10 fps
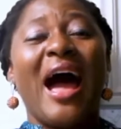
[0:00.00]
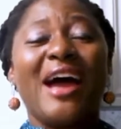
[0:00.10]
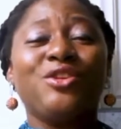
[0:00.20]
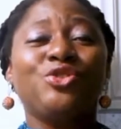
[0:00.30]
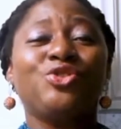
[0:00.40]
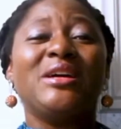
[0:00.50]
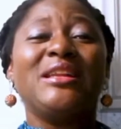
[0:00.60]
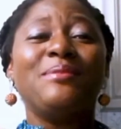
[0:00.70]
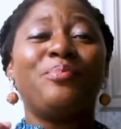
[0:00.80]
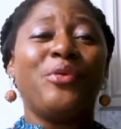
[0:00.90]
are
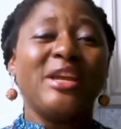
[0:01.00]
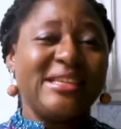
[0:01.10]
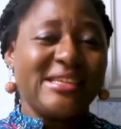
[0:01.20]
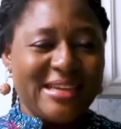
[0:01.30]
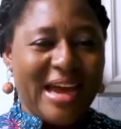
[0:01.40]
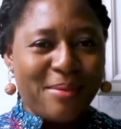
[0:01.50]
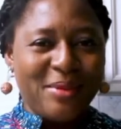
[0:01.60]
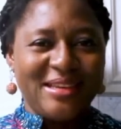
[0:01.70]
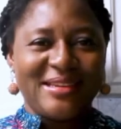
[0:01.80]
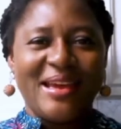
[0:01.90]
usually
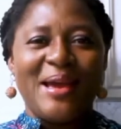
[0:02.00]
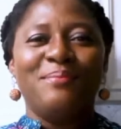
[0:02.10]
predetermined